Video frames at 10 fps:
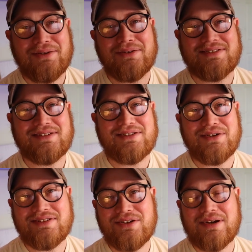
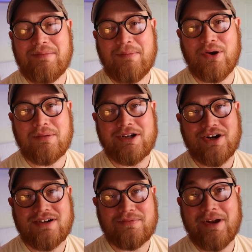Seriously, you're gonna buy Pokemon
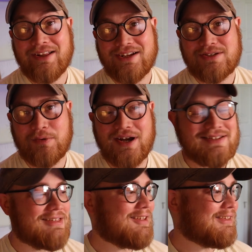cards from
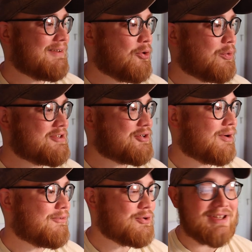AliExpress and then leave a
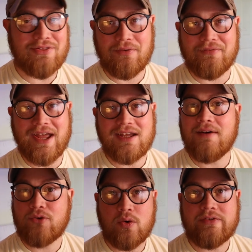1-star review saying they're fake?
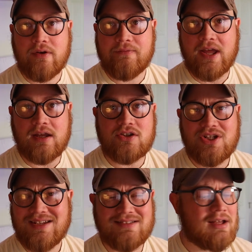Of course they're fake,
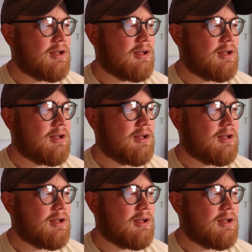jeez.